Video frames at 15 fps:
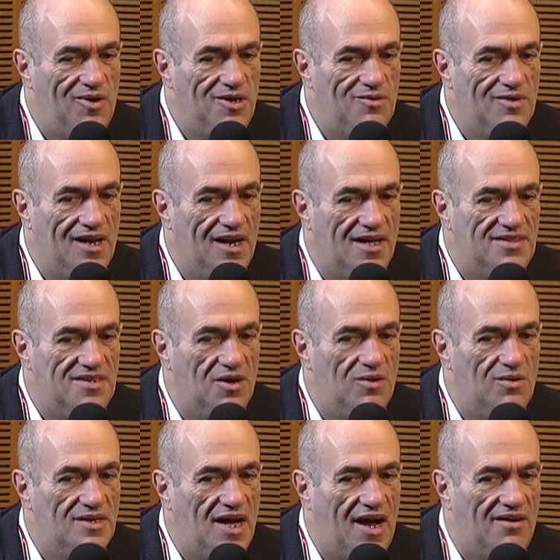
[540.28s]
where you realize the
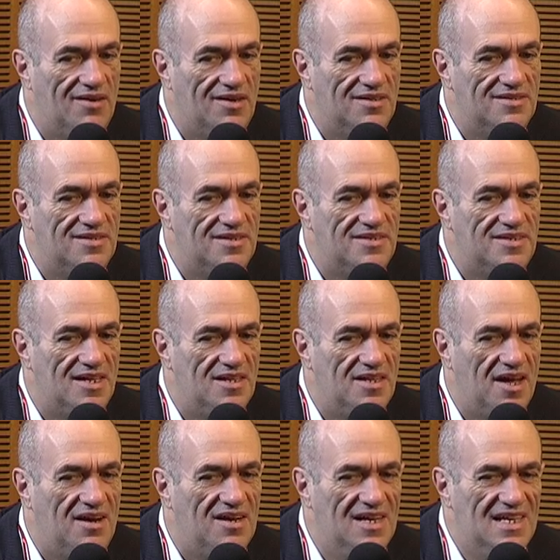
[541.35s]
old arrogance is still
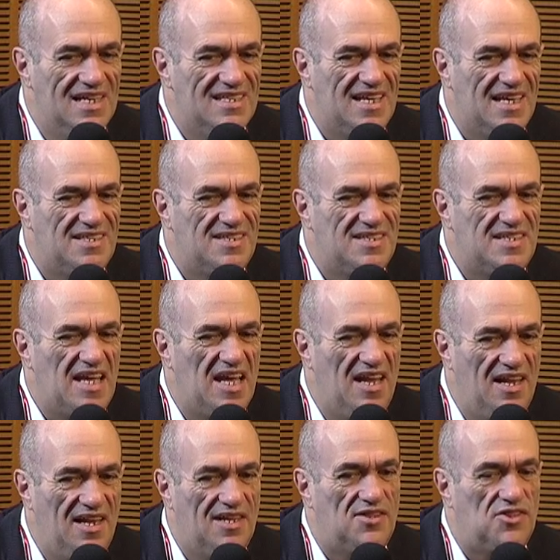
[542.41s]
there. They
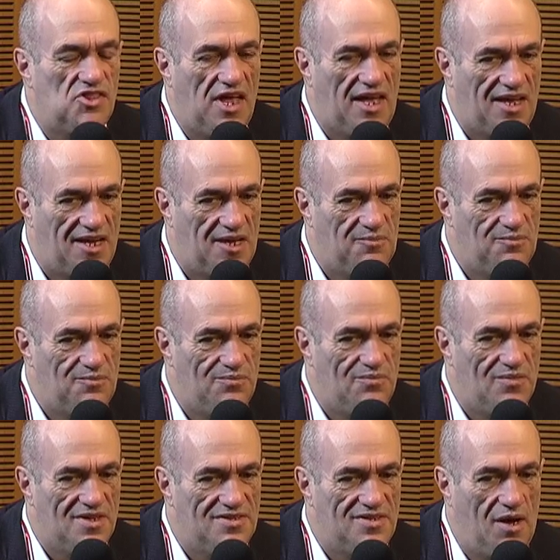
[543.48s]
still think
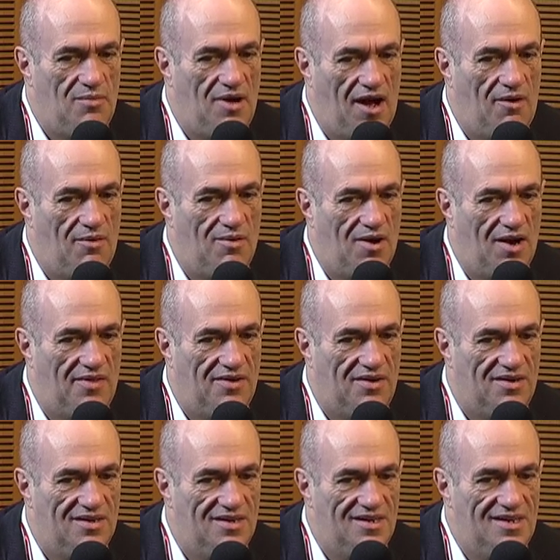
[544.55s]
somehow or
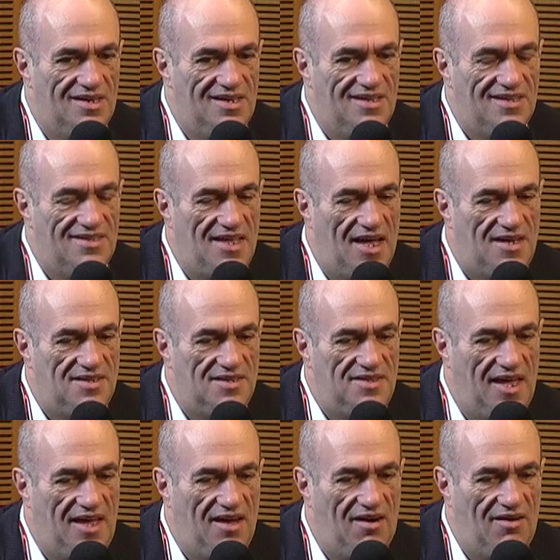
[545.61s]
other that
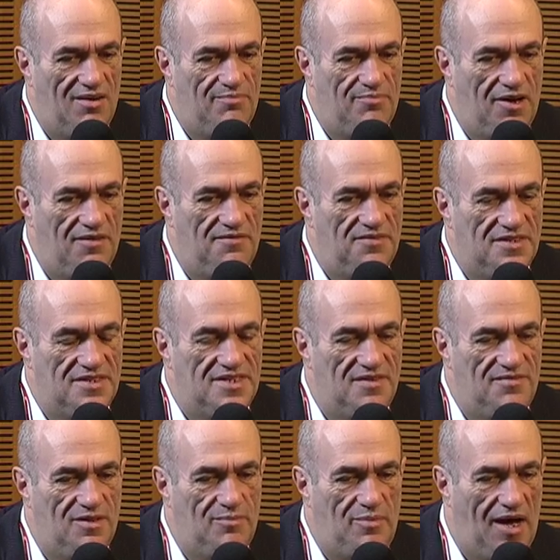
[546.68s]
they are above the
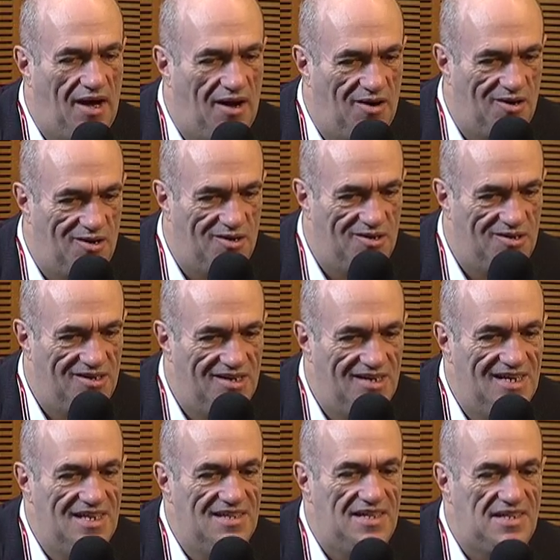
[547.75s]
civil power.
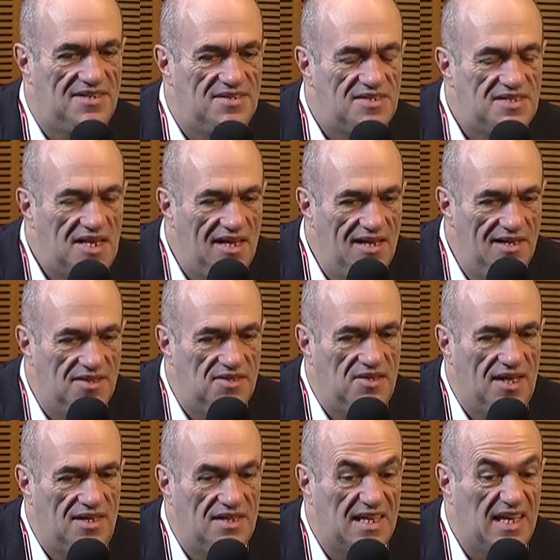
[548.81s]
They still
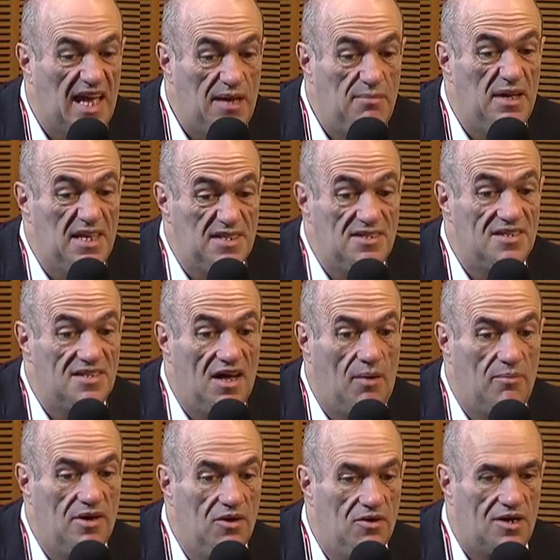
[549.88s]
think the game isn't
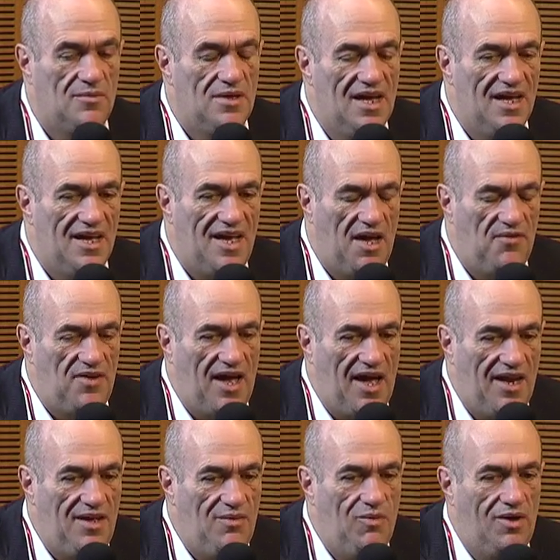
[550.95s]
up. Look, if
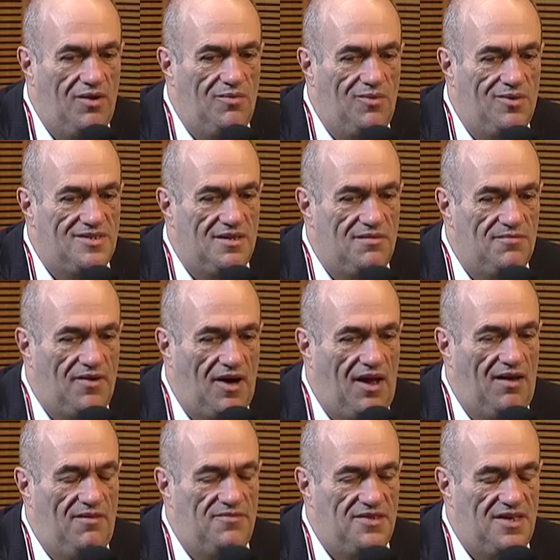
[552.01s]
anyone was
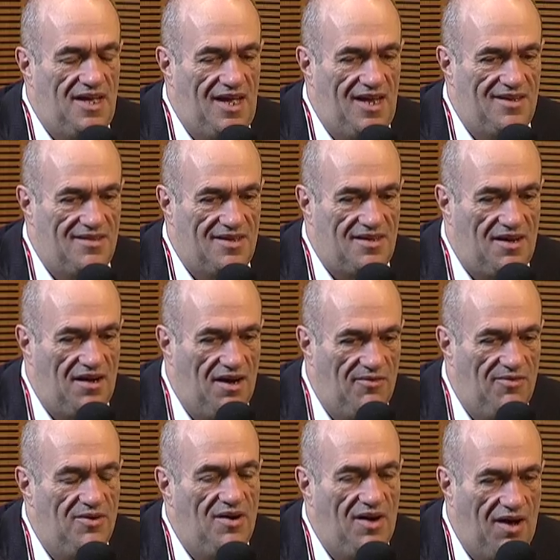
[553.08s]
involved in the
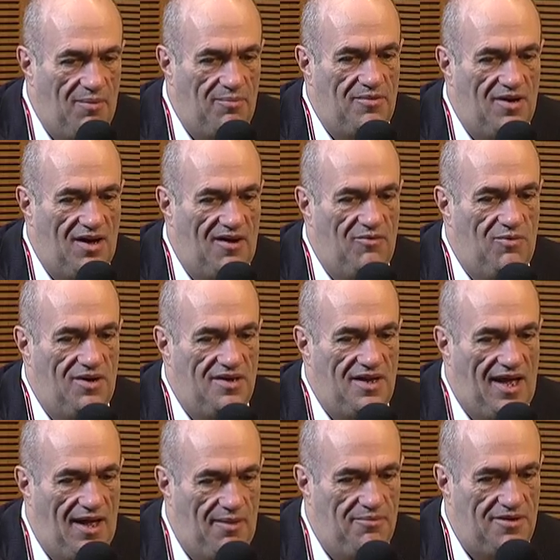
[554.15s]
cover-up of what
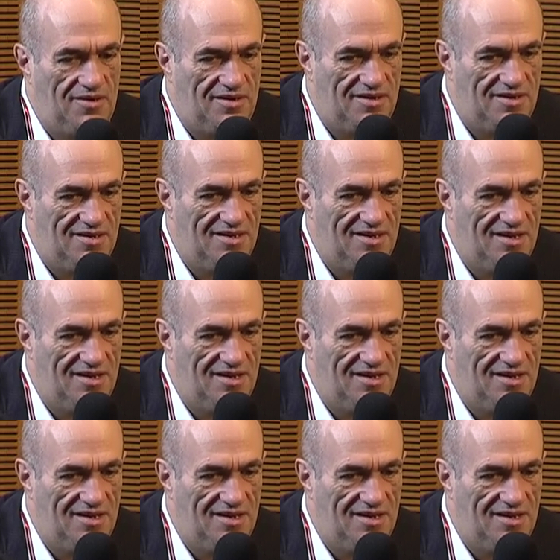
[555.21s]
happened,